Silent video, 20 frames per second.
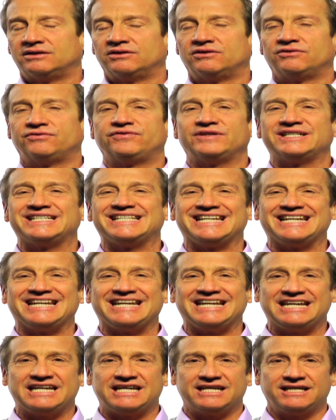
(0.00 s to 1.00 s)

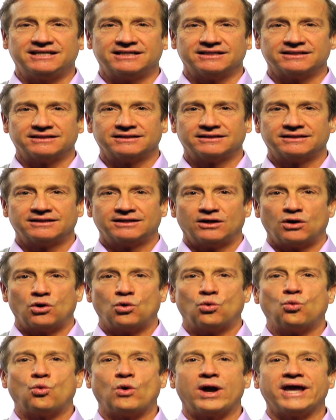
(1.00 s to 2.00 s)
fatigue,
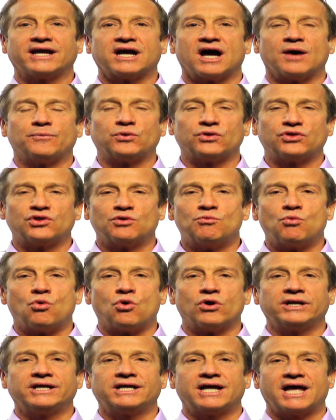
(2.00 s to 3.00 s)
wake up with a
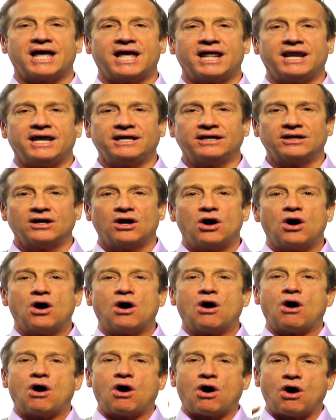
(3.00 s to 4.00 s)
morning headache,
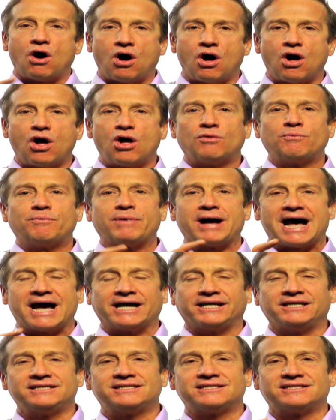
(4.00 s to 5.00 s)
all
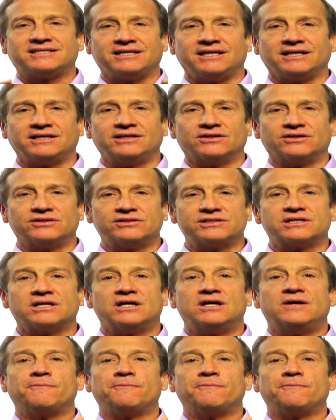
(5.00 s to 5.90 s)
body signals